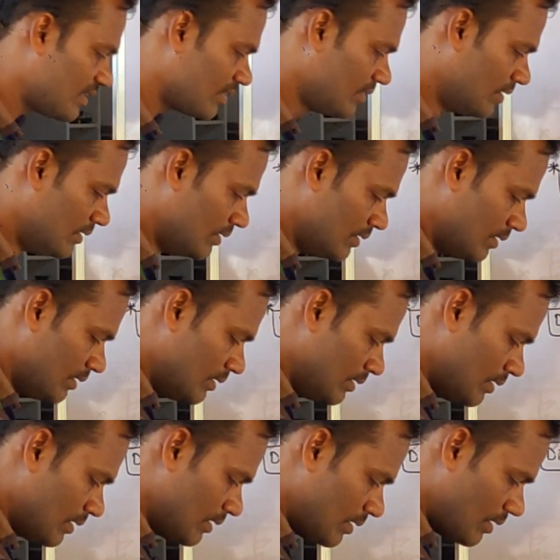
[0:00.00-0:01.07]

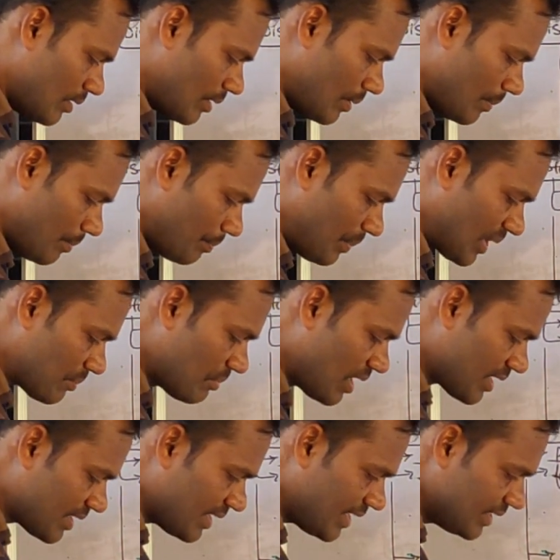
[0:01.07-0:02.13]
permanganate should be maintained as
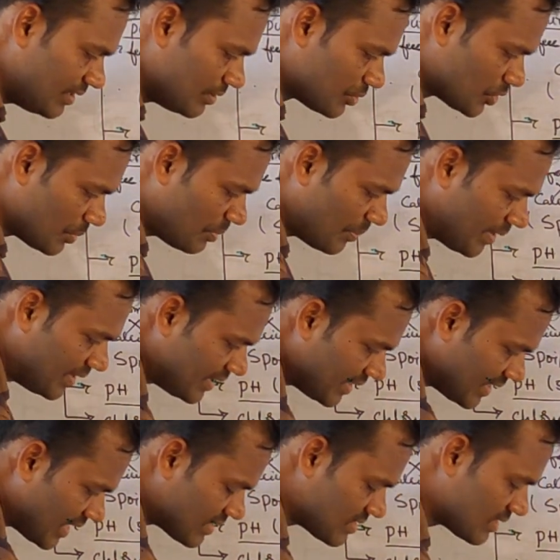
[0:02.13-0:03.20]

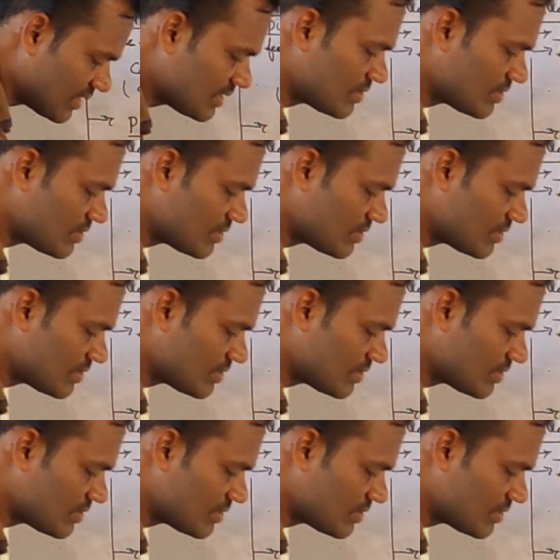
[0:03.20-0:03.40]
0.004.